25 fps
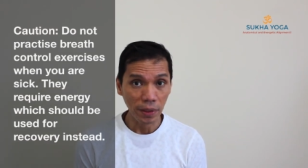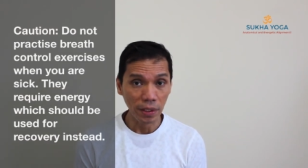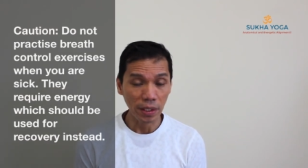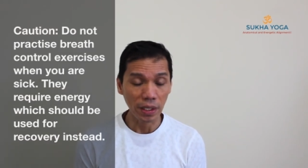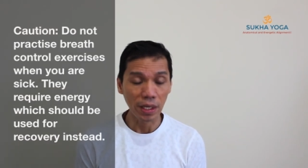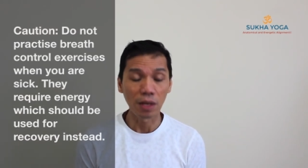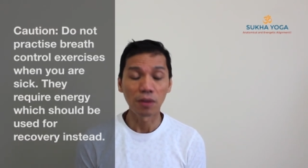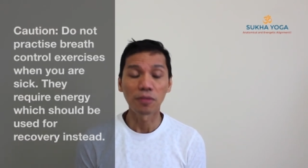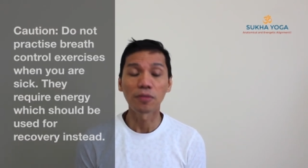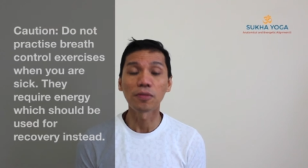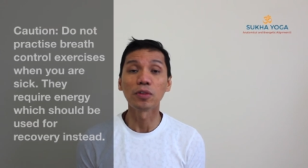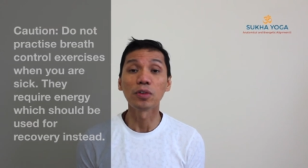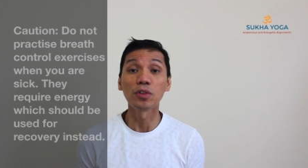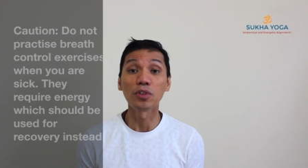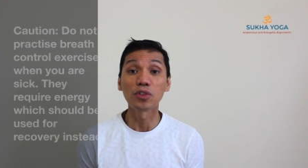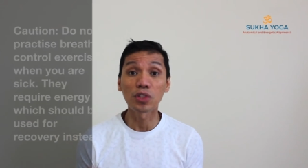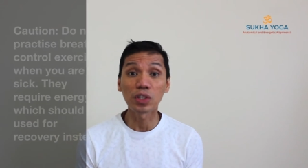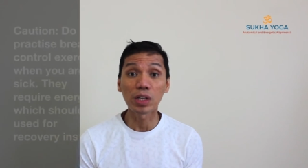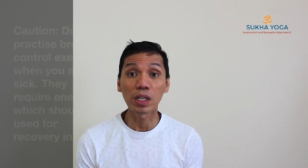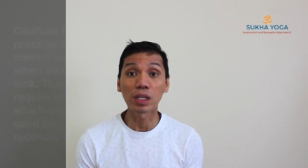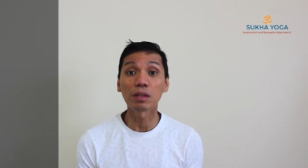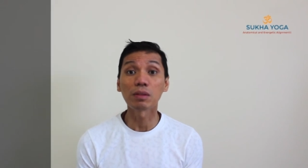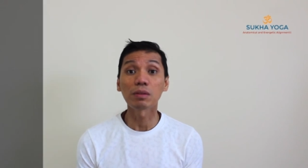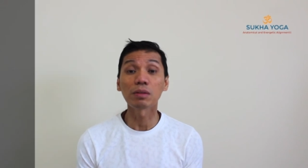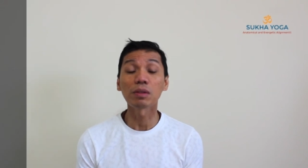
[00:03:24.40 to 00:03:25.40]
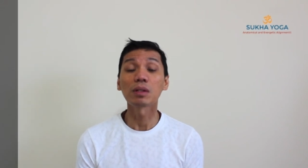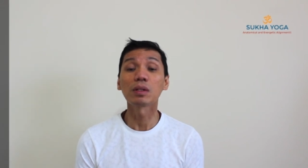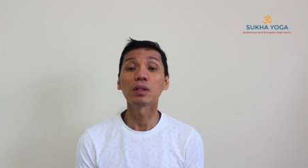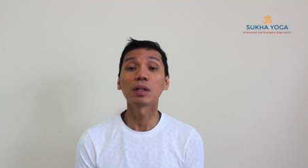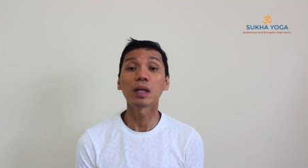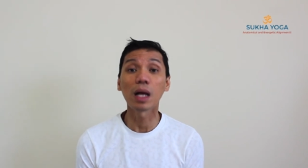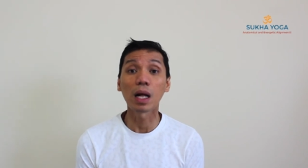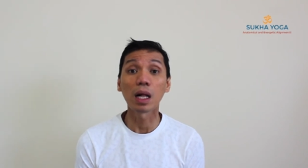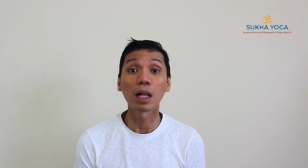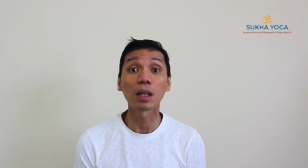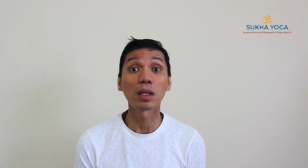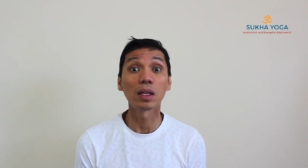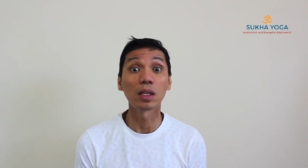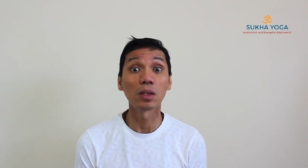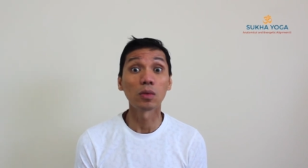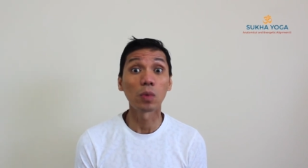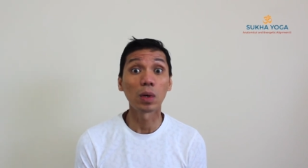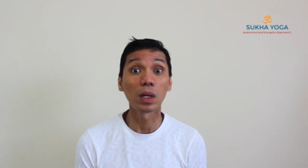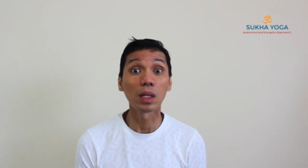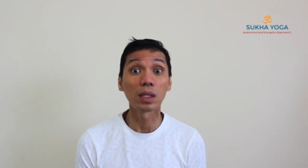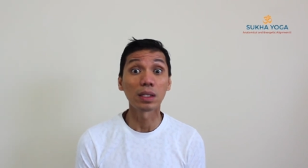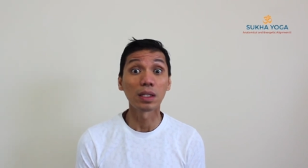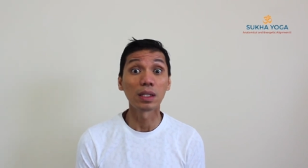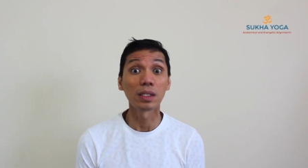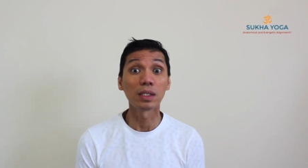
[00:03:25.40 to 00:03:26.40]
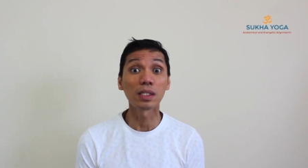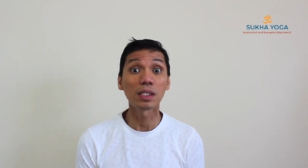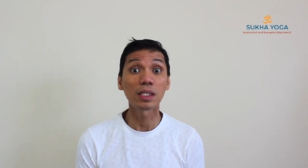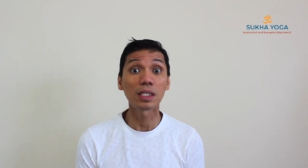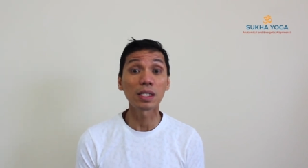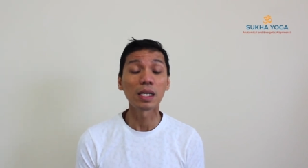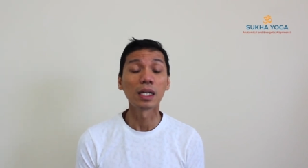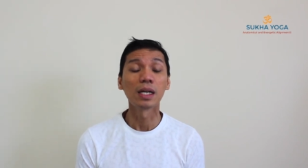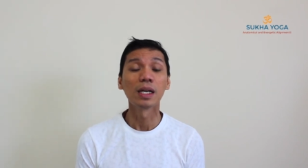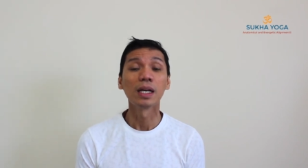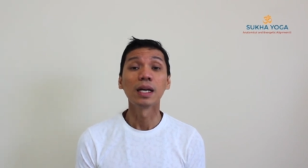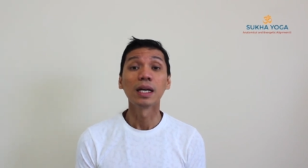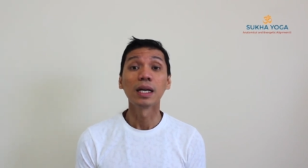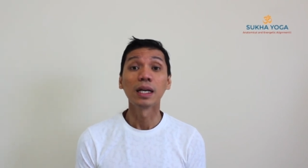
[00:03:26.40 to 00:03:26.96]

Yeah, for general health and wellness,